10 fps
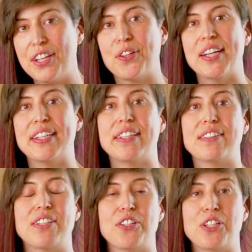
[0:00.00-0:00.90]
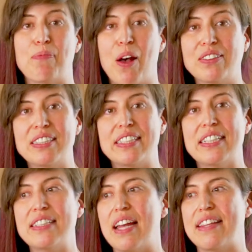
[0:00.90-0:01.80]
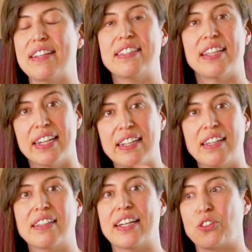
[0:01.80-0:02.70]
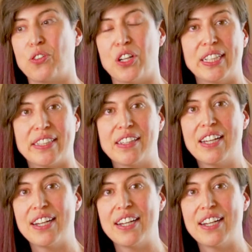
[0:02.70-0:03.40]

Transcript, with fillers: creating security policies, and then setting electronic